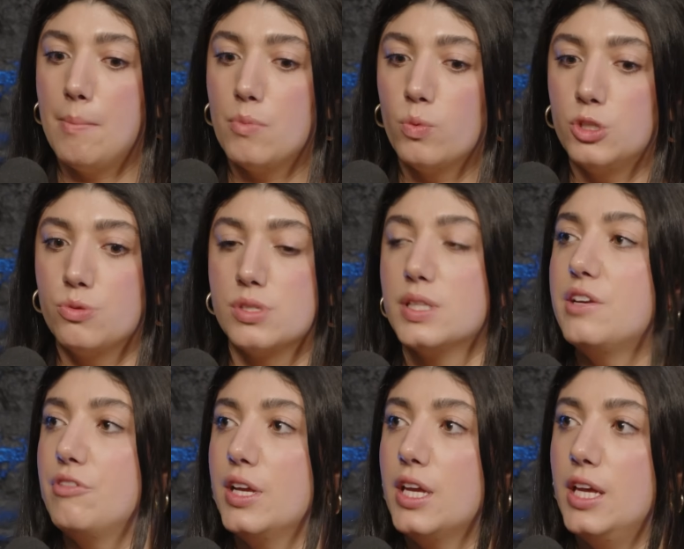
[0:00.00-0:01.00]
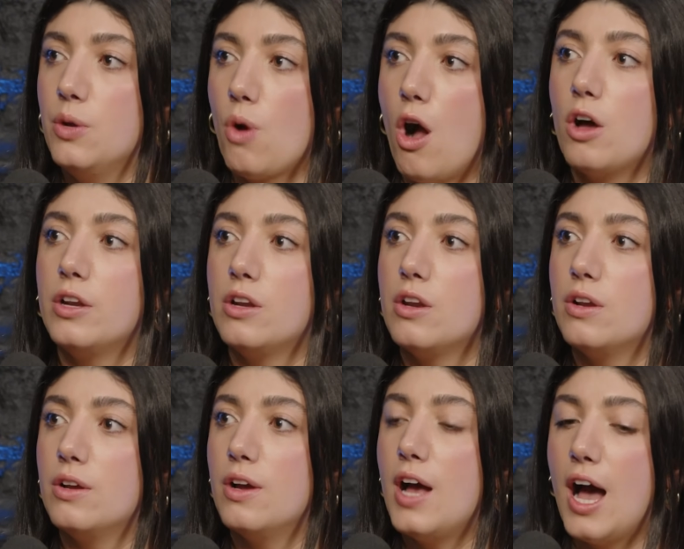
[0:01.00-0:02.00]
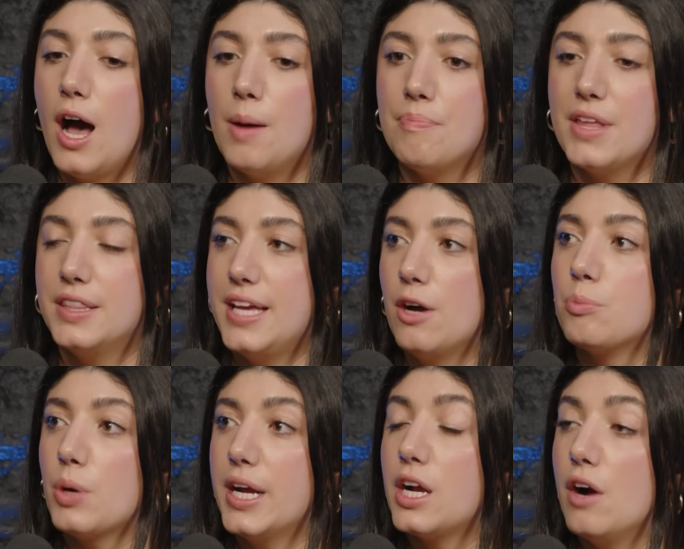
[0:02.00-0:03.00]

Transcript: which was leaving Iran at the outbreak